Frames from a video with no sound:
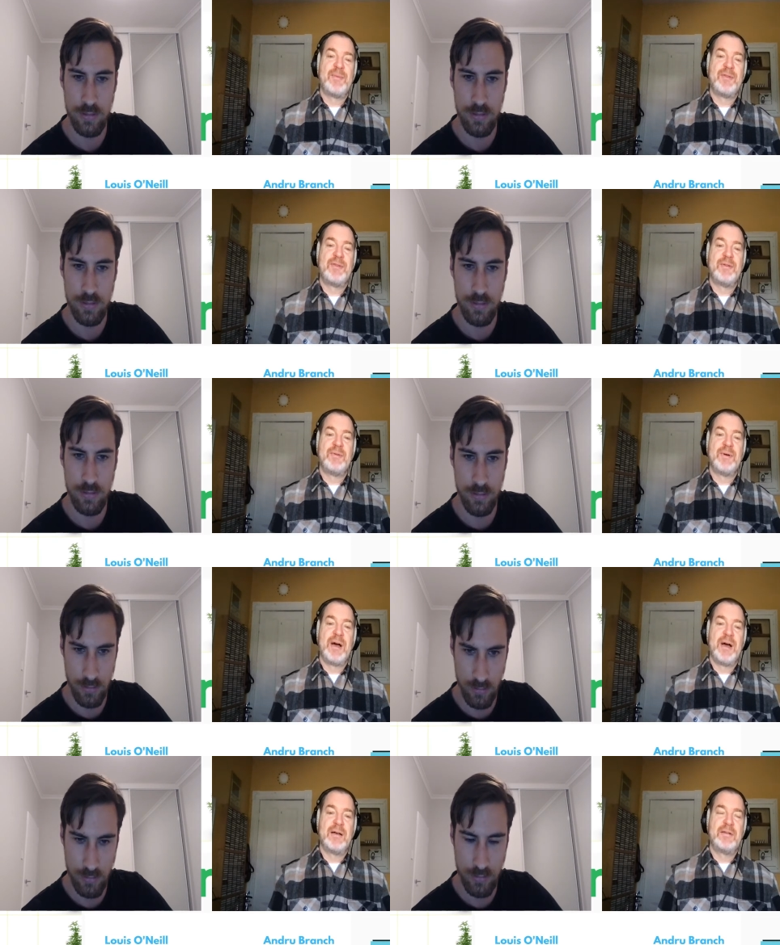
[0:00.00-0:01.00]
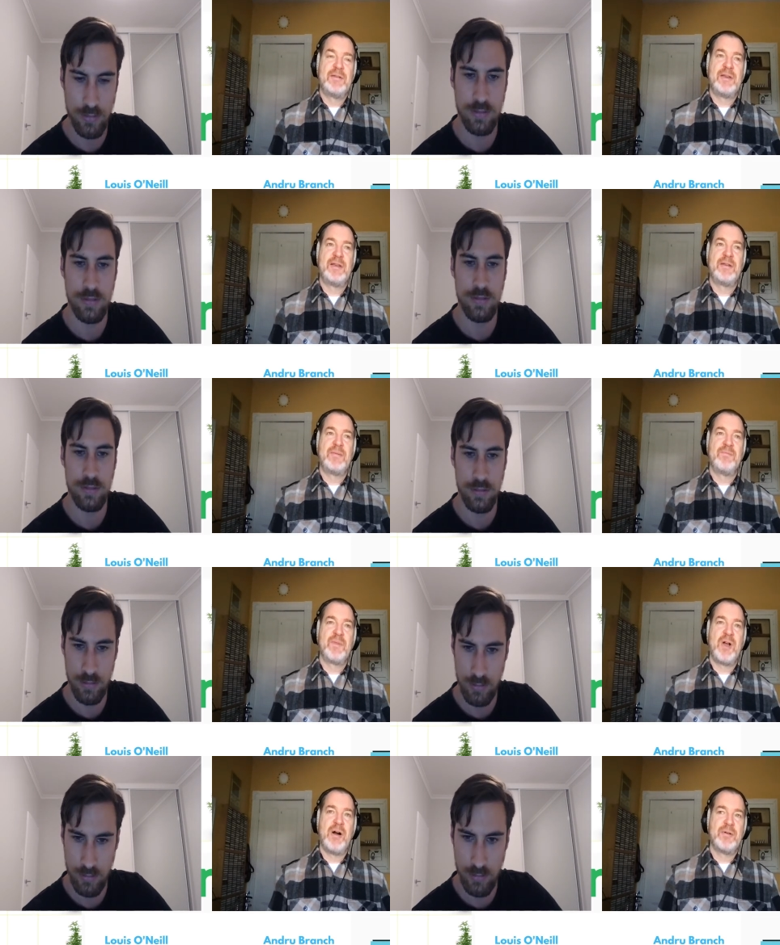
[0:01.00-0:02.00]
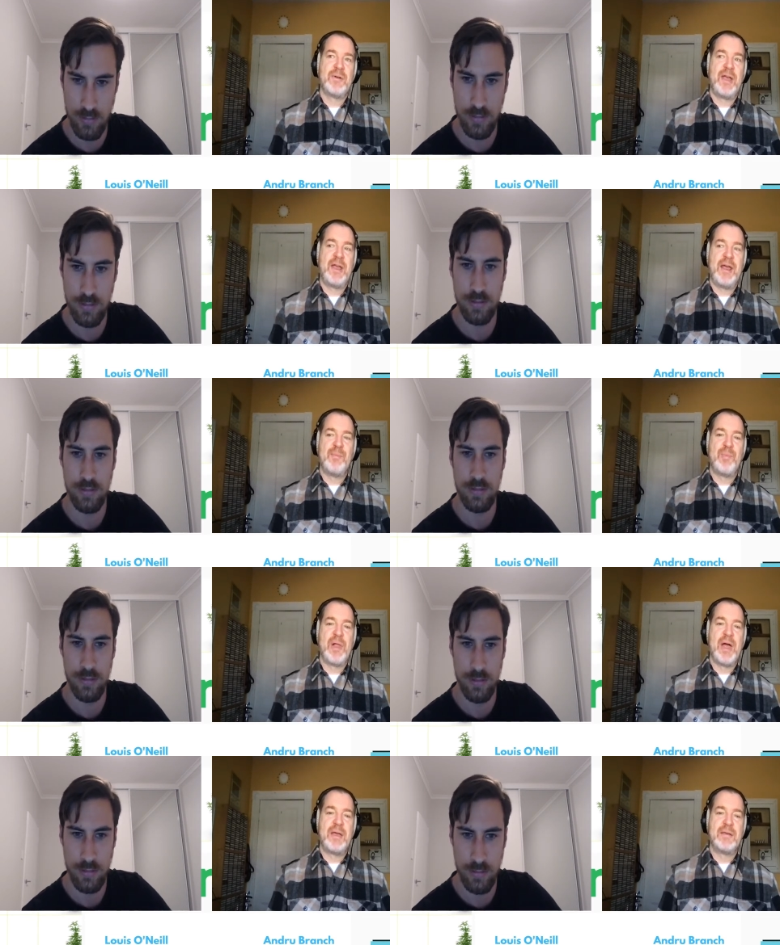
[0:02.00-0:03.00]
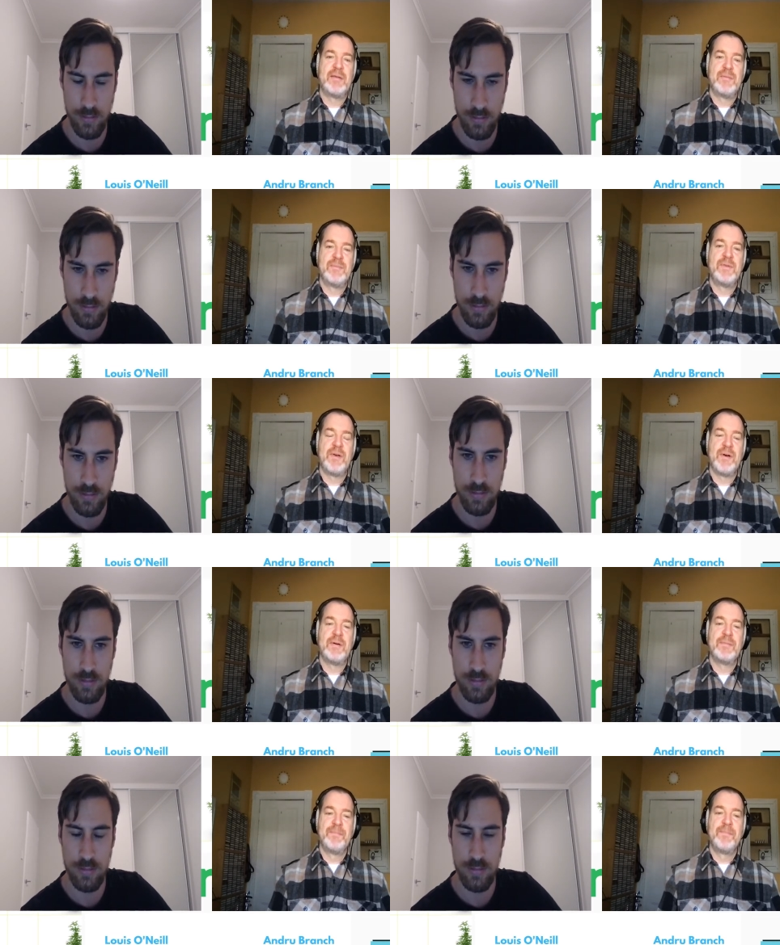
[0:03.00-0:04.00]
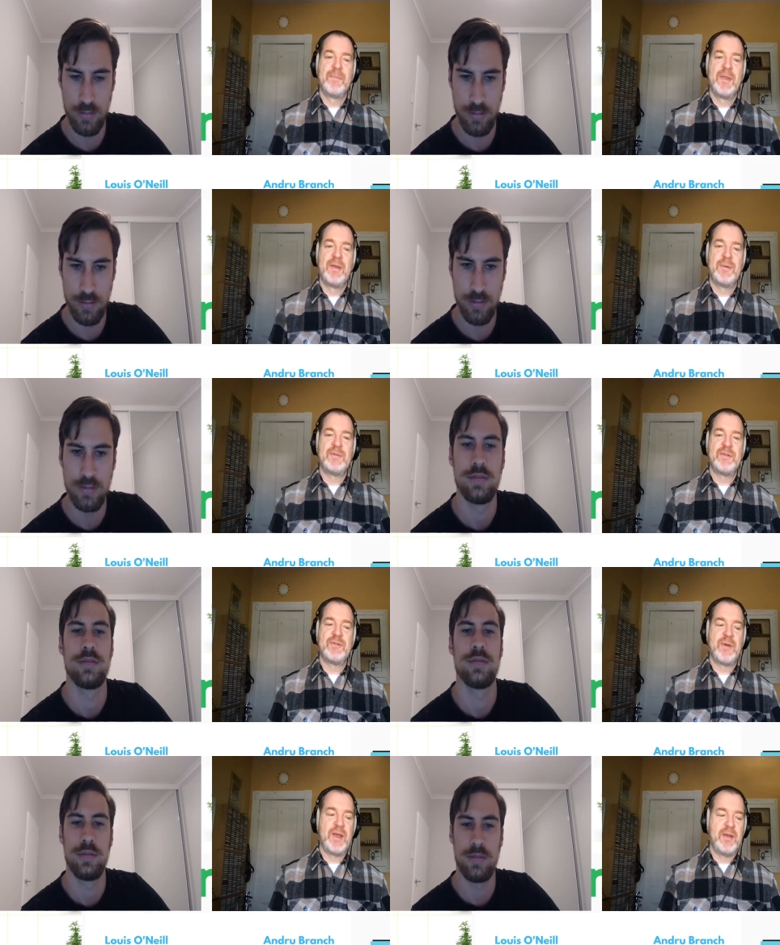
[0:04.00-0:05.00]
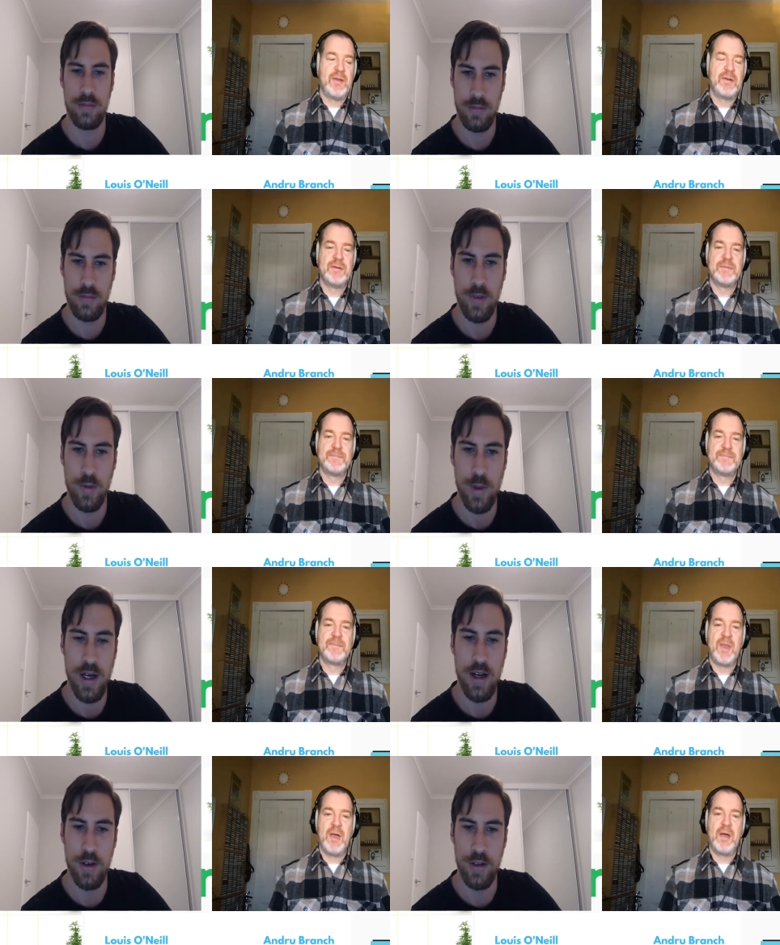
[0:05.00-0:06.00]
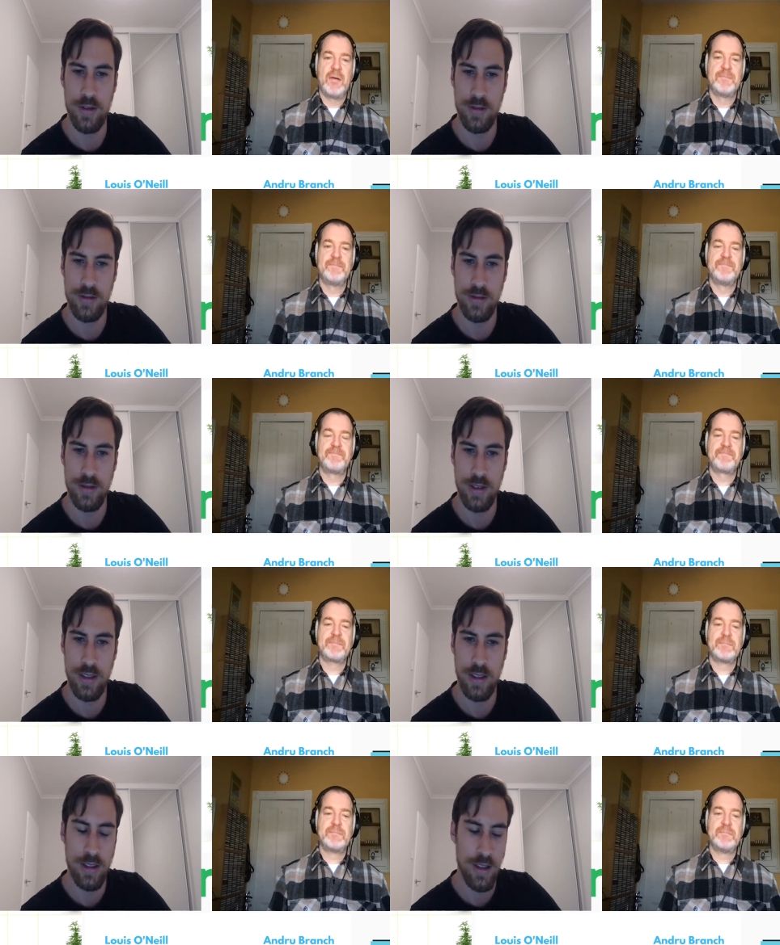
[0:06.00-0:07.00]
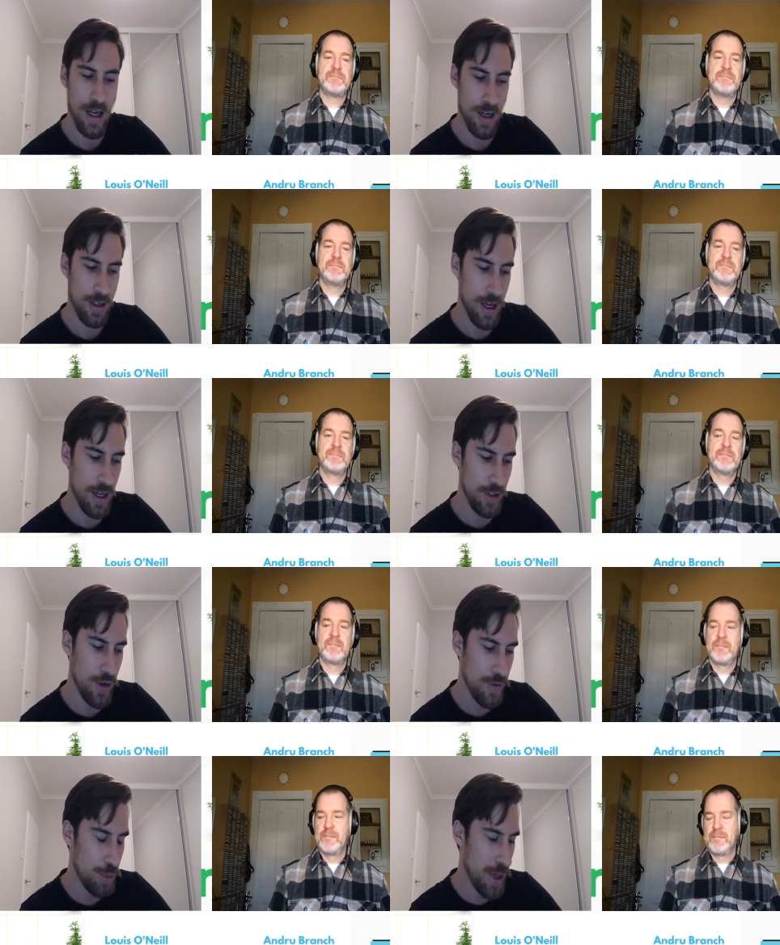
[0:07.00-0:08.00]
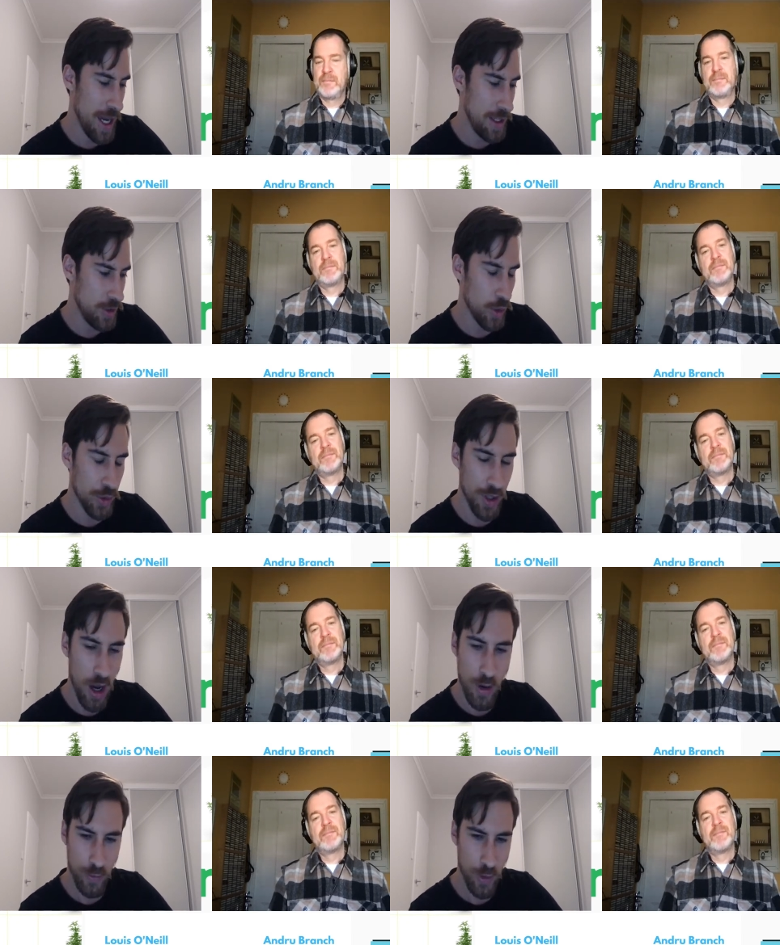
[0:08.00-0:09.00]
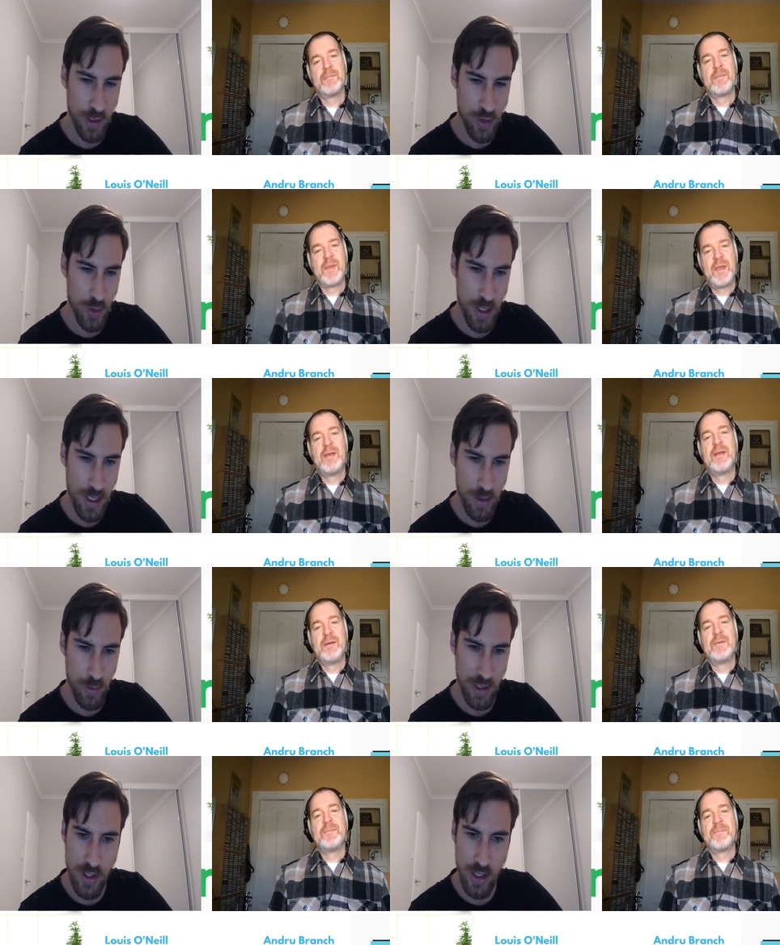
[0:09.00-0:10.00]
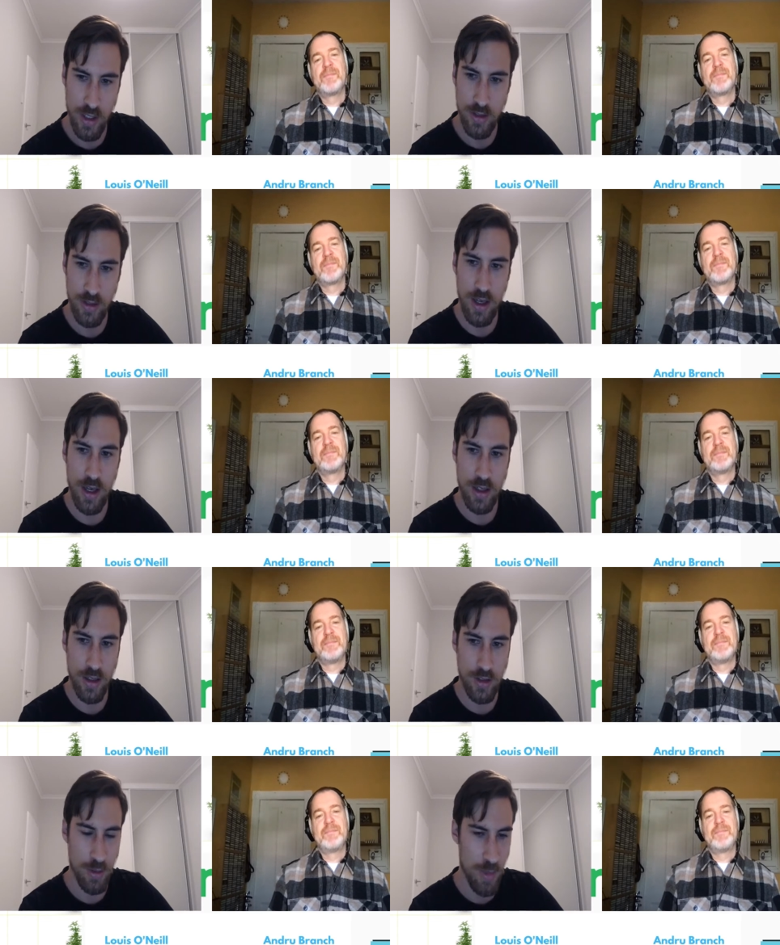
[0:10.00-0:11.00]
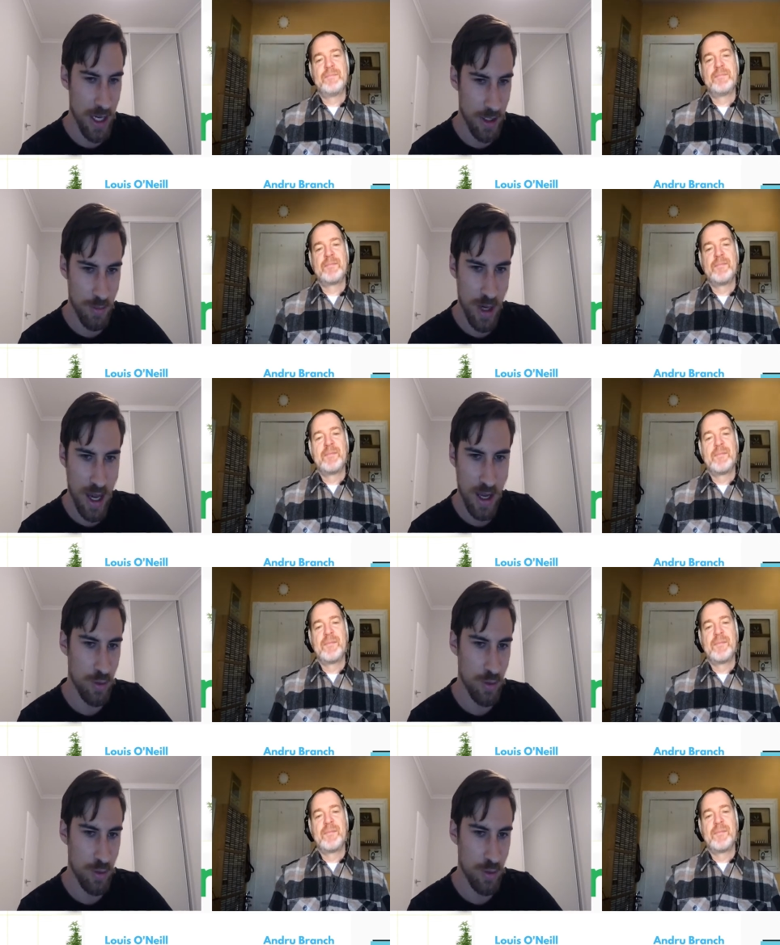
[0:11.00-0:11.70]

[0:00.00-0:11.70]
Speaker 1: we were able to uh, to congregate and play. So it was a treat.
Speaker 2: Wow. Yeah. And you have a band called Halfway Tree, which is a Jamaican